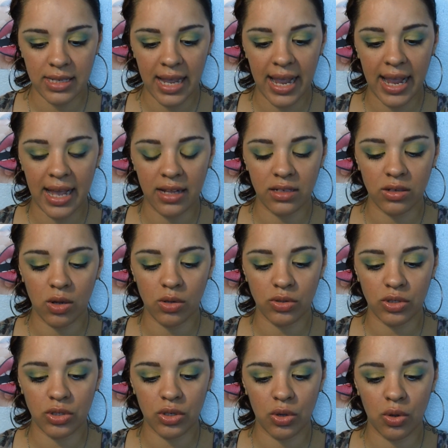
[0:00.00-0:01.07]
and
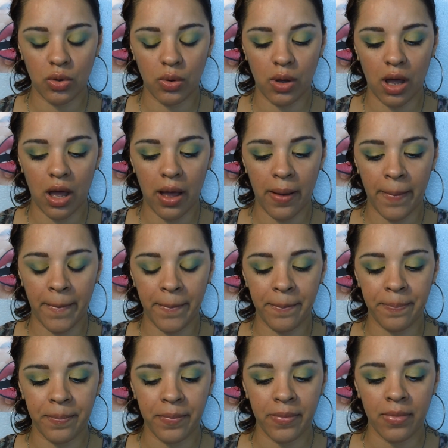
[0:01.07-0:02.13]
also um,